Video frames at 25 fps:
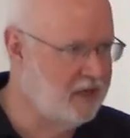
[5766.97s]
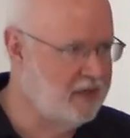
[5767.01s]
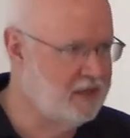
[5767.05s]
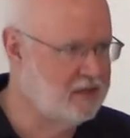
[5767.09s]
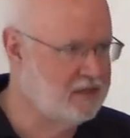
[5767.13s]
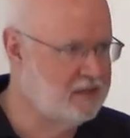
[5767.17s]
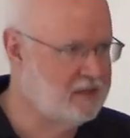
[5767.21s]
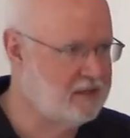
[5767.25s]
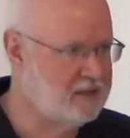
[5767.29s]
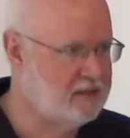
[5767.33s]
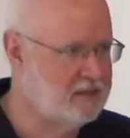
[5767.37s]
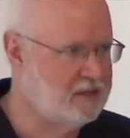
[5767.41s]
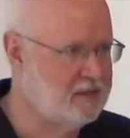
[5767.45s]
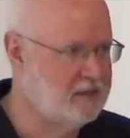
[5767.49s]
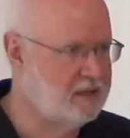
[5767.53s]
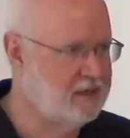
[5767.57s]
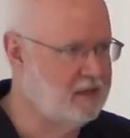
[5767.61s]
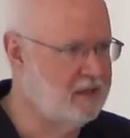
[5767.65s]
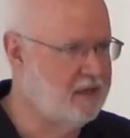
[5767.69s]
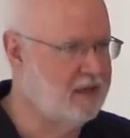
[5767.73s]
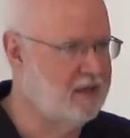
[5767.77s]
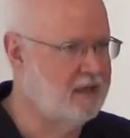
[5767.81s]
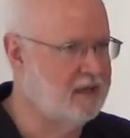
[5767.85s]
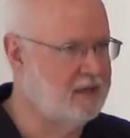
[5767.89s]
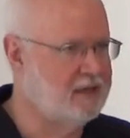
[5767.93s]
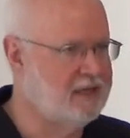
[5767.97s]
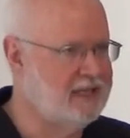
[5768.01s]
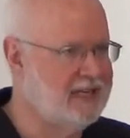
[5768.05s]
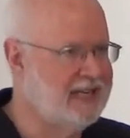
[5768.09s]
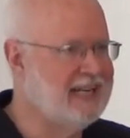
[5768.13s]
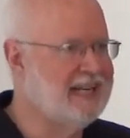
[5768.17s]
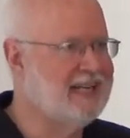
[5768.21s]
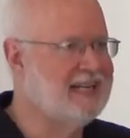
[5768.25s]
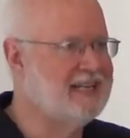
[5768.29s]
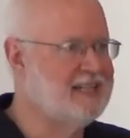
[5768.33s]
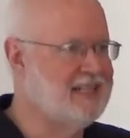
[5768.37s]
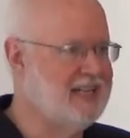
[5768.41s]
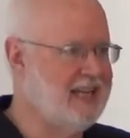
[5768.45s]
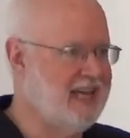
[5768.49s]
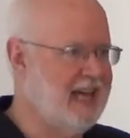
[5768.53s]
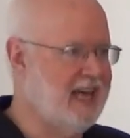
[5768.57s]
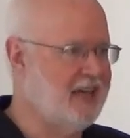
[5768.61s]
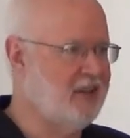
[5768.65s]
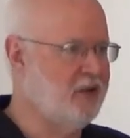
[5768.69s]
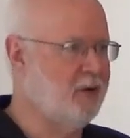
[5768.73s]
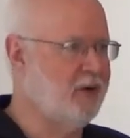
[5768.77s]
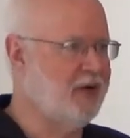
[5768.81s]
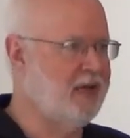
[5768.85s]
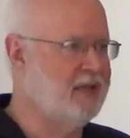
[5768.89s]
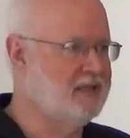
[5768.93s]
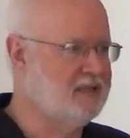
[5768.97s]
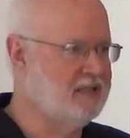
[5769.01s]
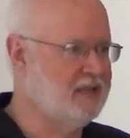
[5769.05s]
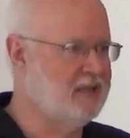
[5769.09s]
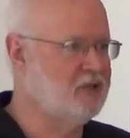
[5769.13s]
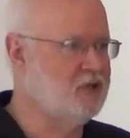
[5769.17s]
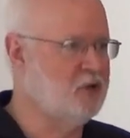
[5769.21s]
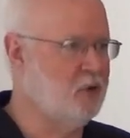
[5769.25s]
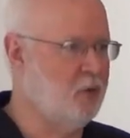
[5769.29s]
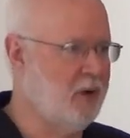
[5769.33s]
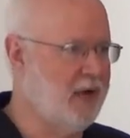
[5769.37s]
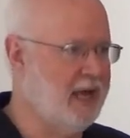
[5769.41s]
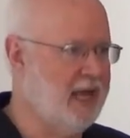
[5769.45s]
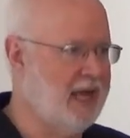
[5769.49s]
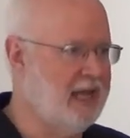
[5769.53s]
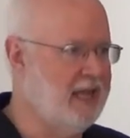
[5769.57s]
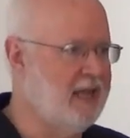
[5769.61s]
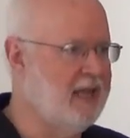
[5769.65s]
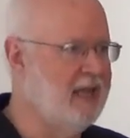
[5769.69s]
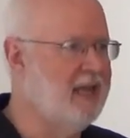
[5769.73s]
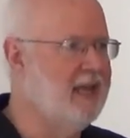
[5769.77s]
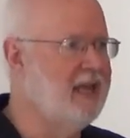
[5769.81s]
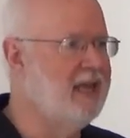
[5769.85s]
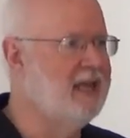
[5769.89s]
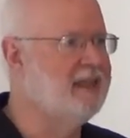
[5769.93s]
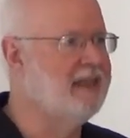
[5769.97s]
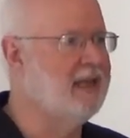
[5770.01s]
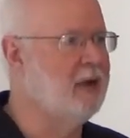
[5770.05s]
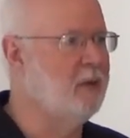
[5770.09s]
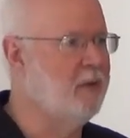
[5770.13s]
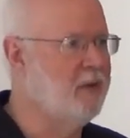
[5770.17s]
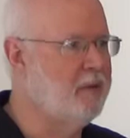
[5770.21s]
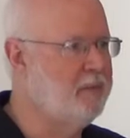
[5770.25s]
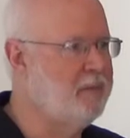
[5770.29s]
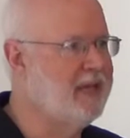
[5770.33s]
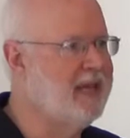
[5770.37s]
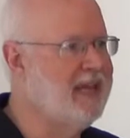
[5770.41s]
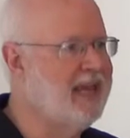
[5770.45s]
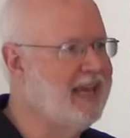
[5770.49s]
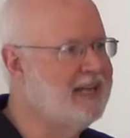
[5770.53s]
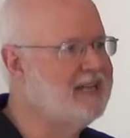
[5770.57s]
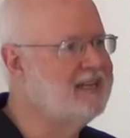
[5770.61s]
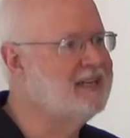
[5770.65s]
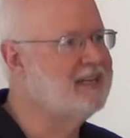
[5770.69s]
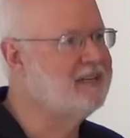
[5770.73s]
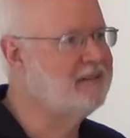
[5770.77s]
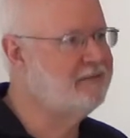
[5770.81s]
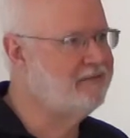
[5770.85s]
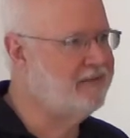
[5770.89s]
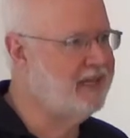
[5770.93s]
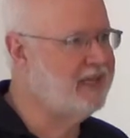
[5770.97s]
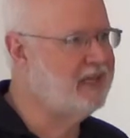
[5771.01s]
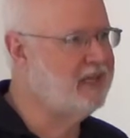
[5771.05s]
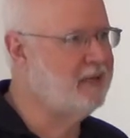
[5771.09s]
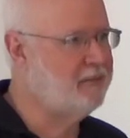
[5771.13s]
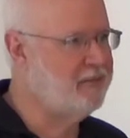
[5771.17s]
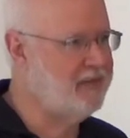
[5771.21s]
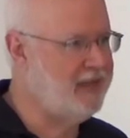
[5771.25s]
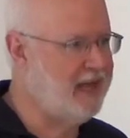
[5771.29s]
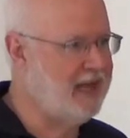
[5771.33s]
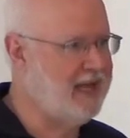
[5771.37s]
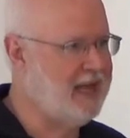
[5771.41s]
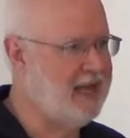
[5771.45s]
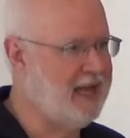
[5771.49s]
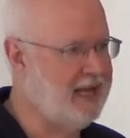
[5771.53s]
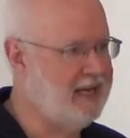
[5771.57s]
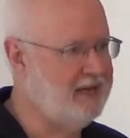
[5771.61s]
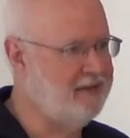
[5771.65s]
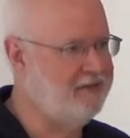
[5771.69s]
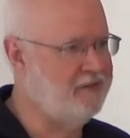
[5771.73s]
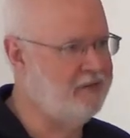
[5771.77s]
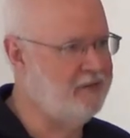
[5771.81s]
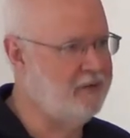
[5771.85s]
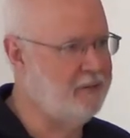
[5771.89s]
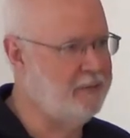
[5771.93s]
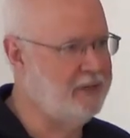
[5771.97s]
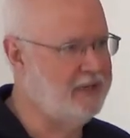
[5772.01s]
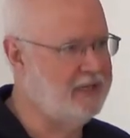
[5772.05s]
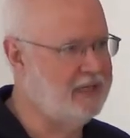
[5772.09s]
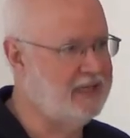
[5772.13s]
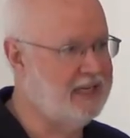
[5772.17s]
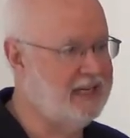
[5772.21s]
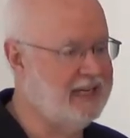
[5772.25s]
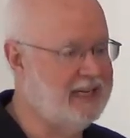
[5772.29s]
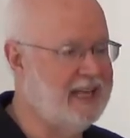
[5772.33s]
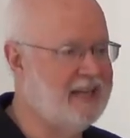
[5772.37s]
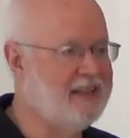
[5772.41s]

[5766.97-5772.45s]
is uh, knitted together in such a way that we begin to develop that kind of ability.